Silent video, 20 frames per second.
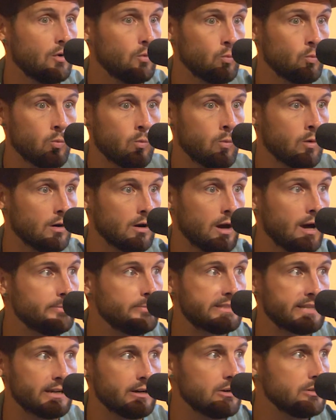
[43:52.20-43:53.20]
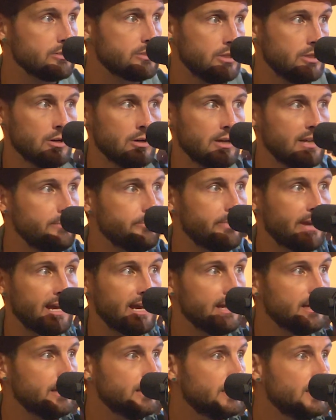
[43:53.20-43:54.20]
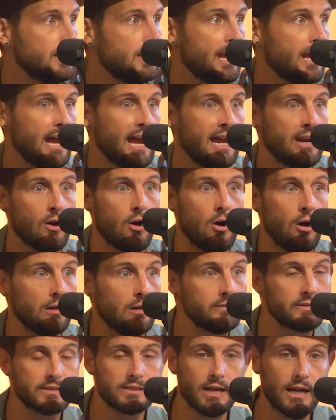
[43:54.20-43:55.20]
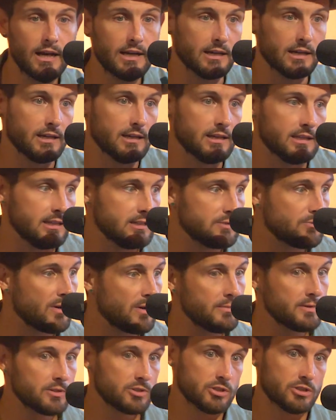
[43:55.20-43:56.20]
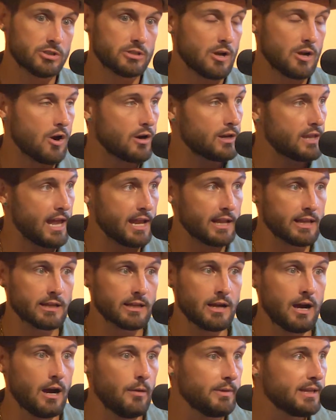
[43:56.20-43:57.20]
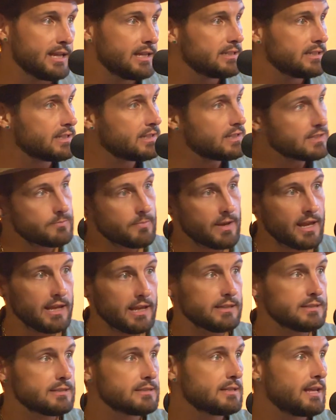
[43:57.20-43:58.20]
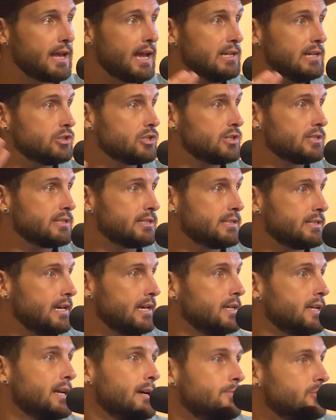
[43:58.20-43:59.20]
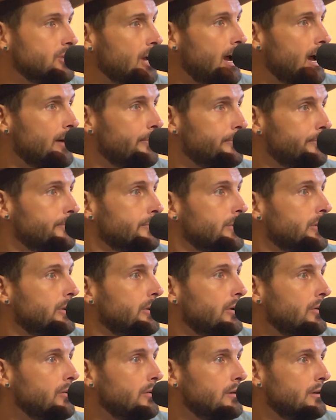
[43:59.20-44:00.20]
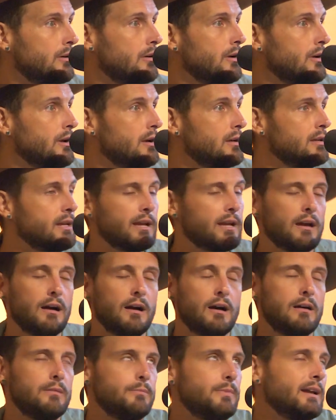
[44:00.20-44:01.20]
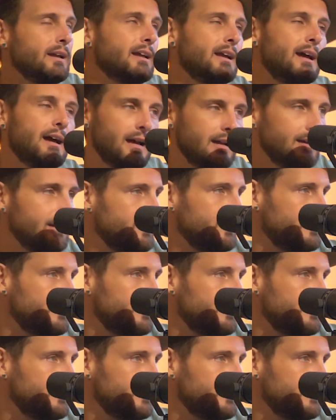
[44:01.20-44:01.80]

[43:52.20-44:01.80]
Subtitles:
We're upstairs, you're in bed, and all of a sudden, these women just start like coming into the space and just setting up shop, Like, oh my God.